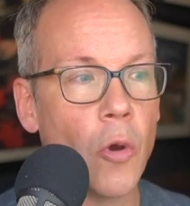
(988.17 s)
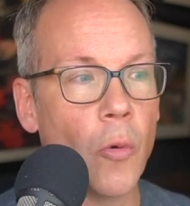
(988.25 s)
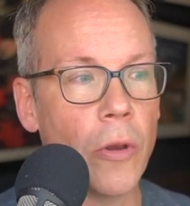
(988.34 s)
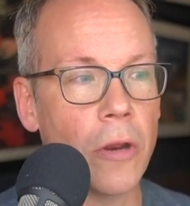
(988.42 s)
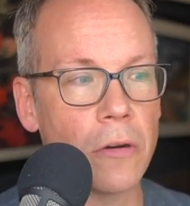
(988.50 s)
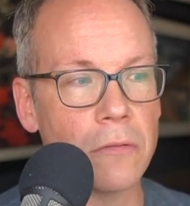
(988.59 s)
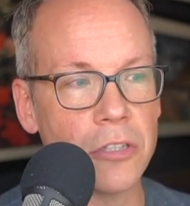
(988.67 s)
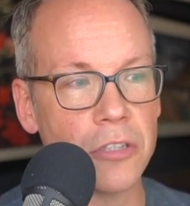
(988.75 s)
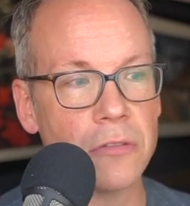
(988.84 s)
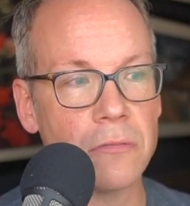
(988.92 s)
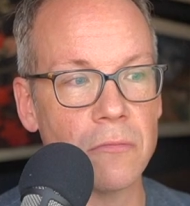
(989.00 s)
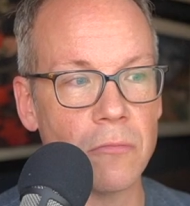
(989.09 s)
We are
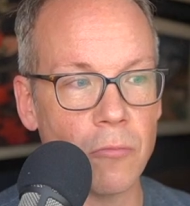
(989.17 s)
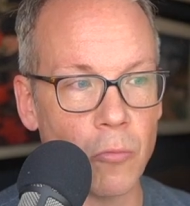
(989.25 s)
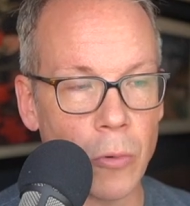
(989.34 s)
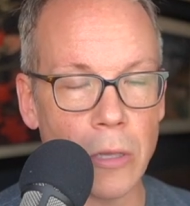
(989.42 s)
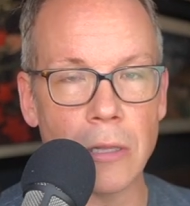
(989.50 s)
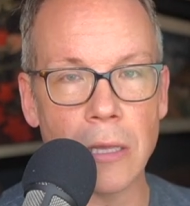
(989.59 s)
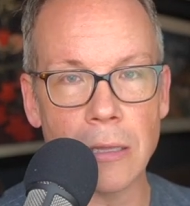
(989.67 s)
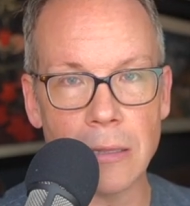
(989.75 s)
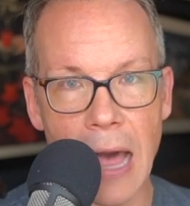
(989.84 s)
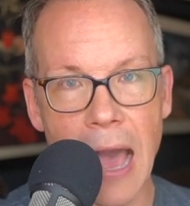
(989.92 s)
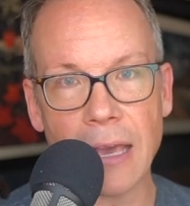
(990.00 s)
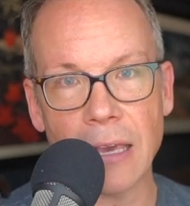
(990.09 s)
just really
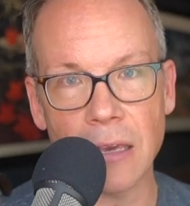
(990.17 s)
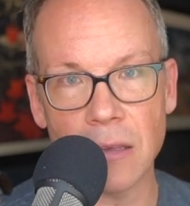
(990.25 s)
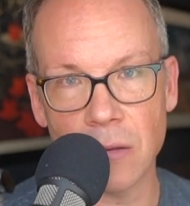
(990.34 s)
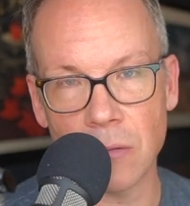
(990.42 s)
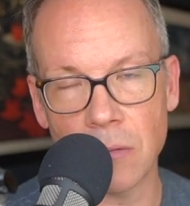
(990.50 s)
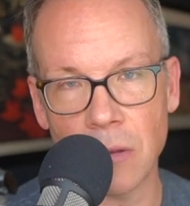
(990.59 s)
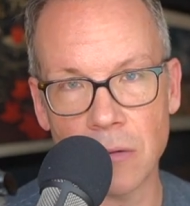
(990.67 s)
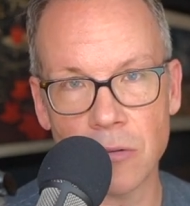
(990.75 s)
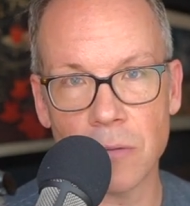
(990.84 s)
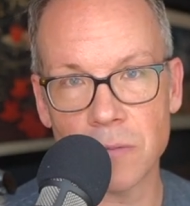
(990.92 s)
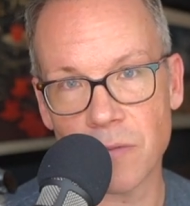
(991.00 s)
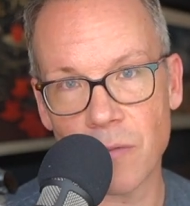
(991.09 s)
lacking in, in
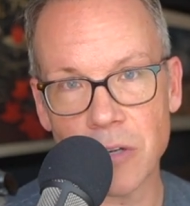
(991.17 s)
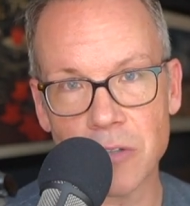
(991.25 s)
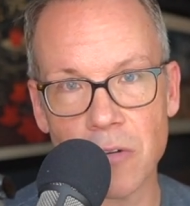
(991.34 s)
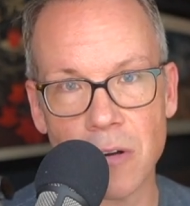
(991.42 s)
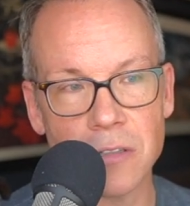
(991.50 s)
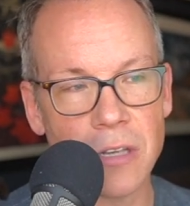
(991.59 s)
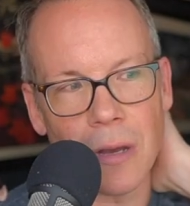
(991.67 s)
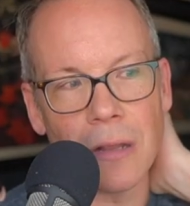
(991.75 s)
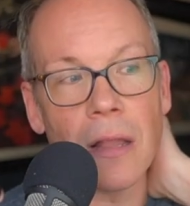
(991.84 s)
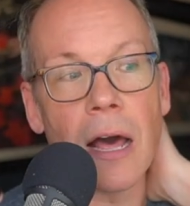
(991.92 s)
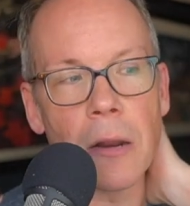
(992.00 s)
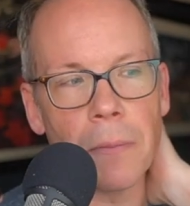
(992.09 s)
terms of restaurants. A
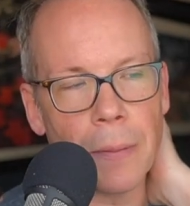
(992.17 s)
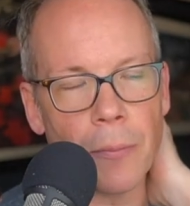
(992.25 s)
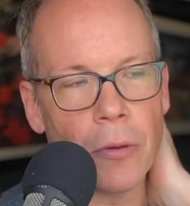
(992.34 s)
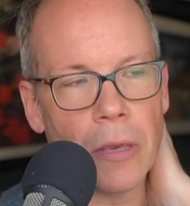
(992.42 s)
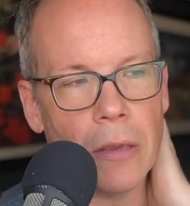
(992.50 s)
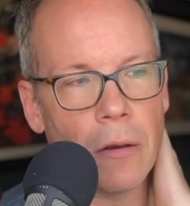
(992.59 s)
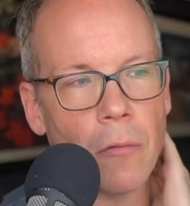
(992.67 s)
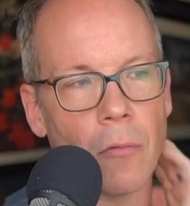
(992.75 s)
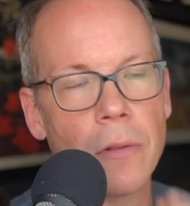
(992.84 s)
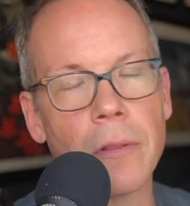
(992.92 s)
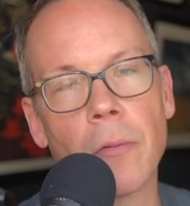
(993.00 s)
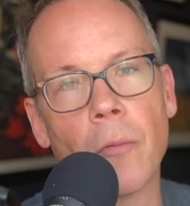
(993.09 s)
lot of people here
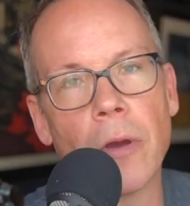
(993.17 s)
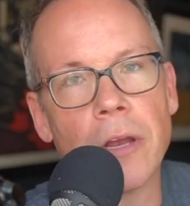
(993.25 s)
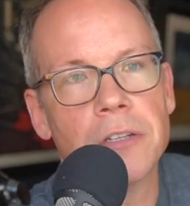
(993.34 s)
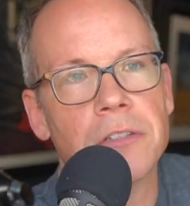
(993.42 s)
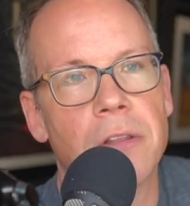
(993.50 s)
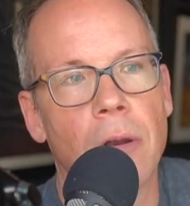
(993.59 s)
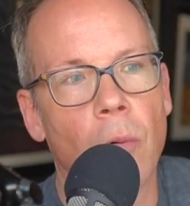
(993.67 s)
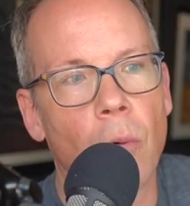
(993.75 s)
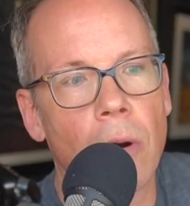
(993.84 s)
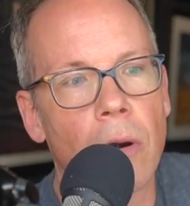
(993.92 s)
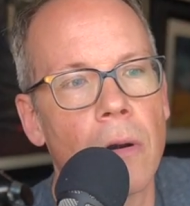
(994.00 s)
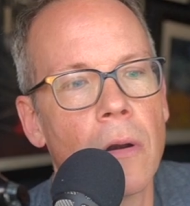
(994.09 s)
really wish there
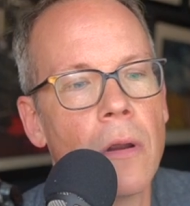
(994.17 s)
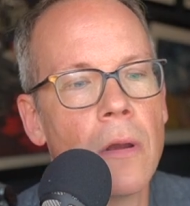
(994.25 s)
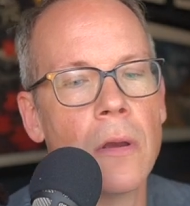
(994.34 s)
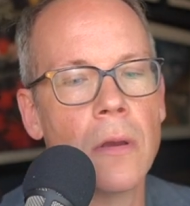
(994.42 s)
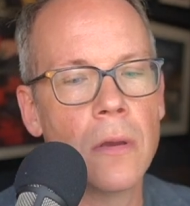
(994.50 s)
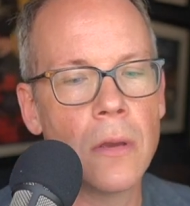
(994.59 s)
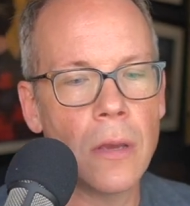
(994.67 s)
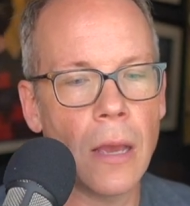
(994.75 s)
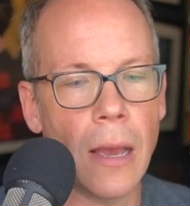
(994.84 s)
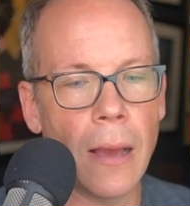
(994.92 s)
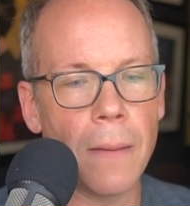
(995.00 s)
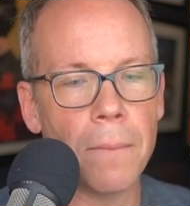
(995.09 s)
were
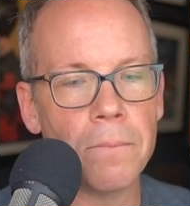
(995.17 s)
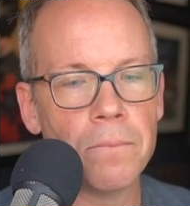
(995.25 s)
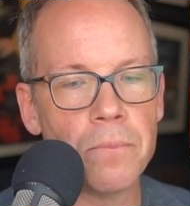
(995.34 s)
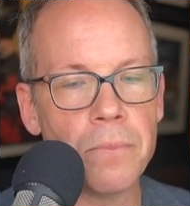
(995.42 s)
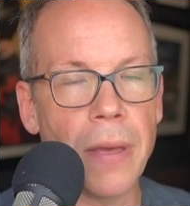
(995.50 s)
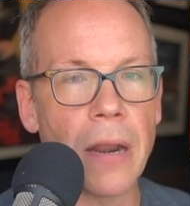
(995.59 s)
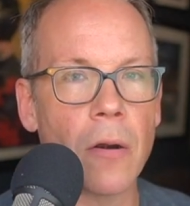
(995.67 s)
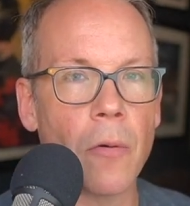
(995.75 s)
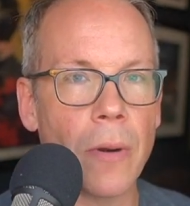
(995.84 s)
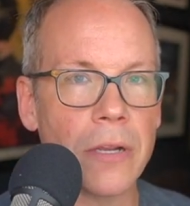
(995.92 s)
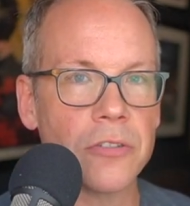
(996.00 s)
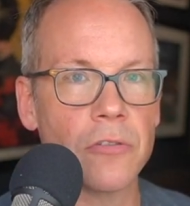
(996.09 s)
um, better
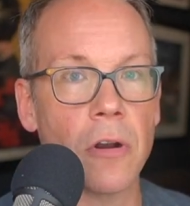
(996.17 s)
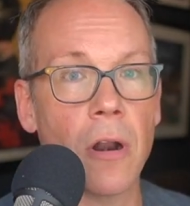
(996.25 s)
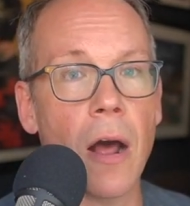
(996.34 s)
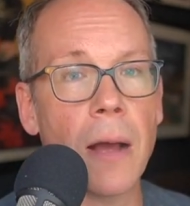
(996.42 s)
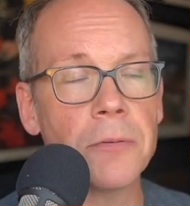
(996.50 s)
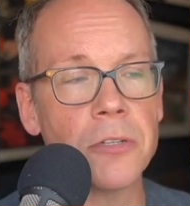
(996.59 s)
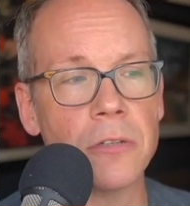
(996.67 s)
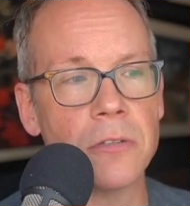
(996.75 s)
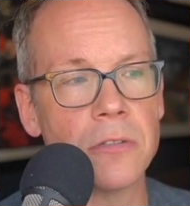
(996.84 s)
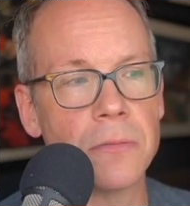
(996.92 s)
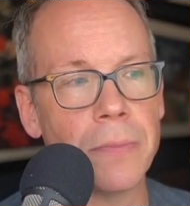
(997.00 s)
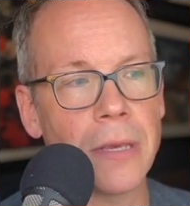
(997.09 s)
restaurant
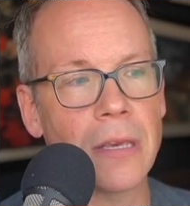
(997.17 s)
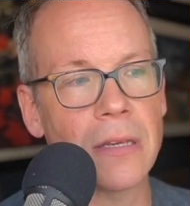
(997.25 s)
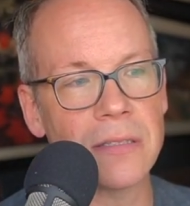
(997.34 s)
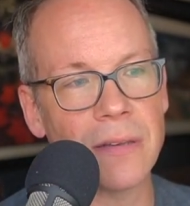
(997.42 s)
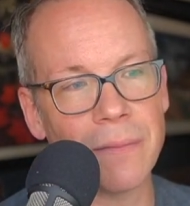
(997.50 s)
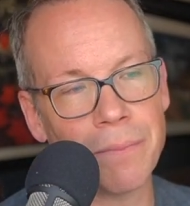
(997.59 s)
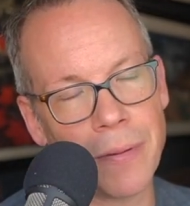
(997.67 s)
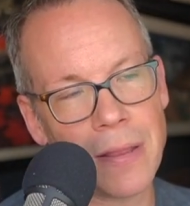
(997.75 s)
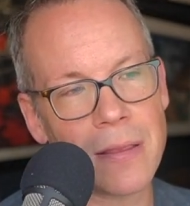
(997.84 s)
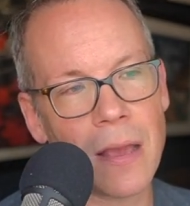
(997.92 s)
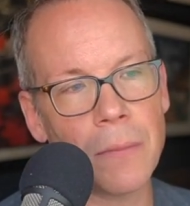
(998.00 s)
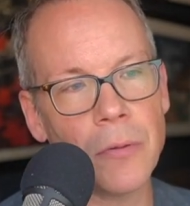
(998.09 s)
options because it, by the
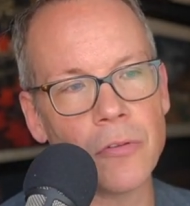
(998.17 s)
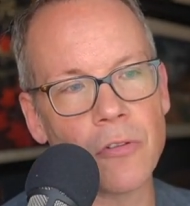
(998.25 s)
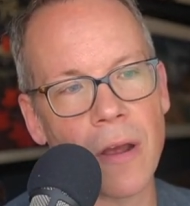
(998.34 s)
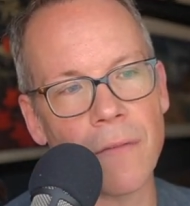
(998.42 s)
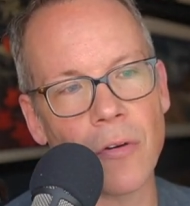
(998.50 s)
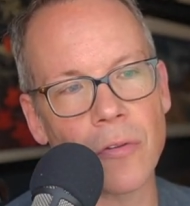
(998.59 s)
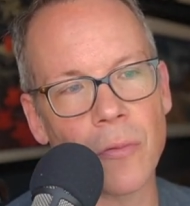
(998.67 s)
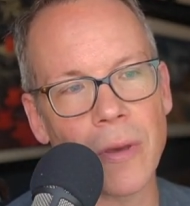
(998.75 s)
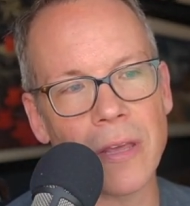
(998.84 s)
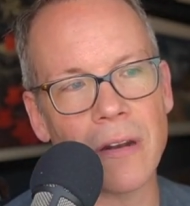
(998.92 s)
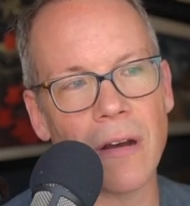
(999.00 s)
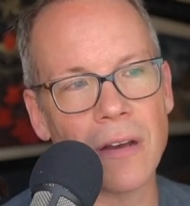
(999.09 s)
time you drive all the way
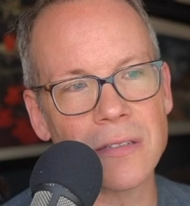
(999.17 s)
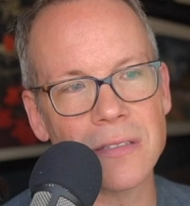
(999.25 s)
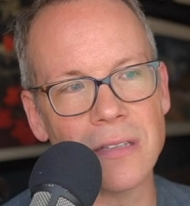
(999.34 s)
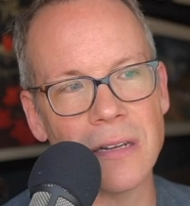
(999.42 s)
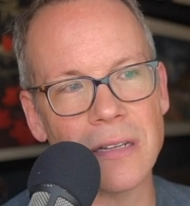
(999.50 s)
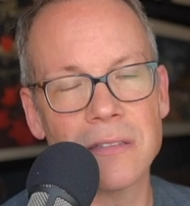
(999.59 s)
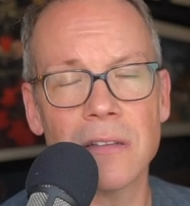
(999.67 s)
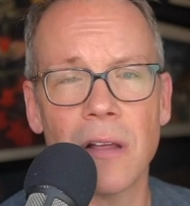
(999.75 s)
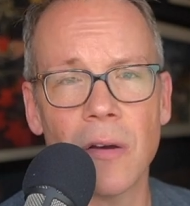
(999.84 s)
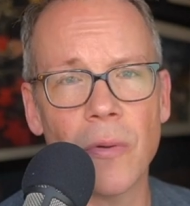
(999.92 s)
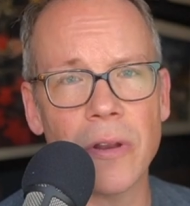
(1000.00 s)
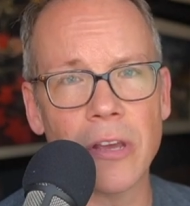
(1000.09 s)
into Austin, it's a
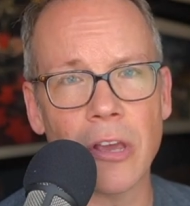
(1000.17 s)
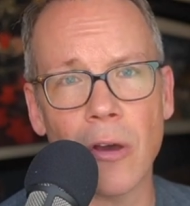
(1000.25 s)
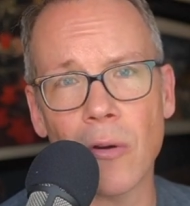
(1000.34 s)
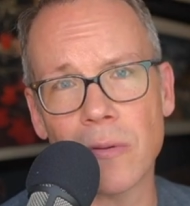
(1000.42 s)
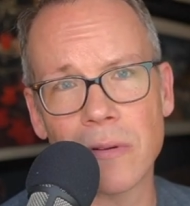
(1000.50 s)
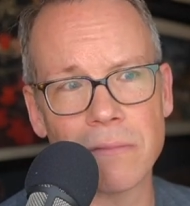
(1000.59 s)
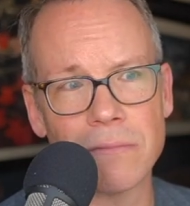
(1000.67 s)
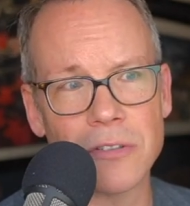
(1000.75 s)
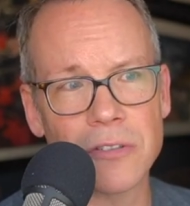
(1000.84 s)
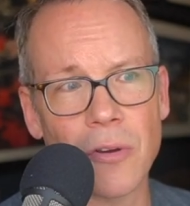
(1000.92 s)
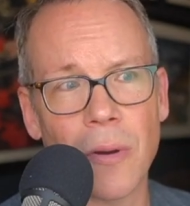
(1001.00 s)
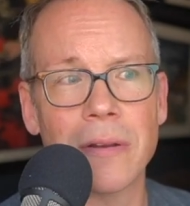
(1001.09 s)
long way to go to
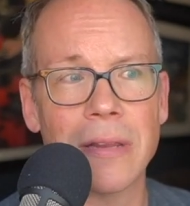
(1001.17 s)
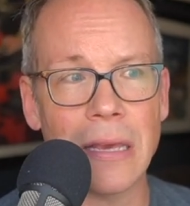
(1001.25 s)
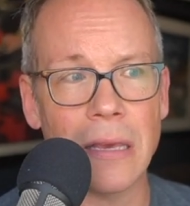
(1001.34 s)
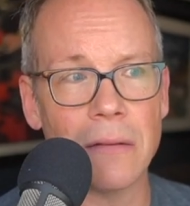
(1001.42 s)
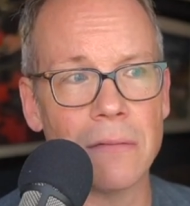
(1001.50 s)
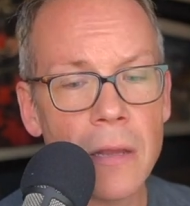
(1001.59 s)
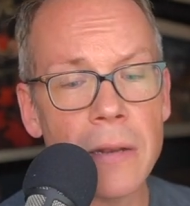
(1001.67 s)
just go out to eat.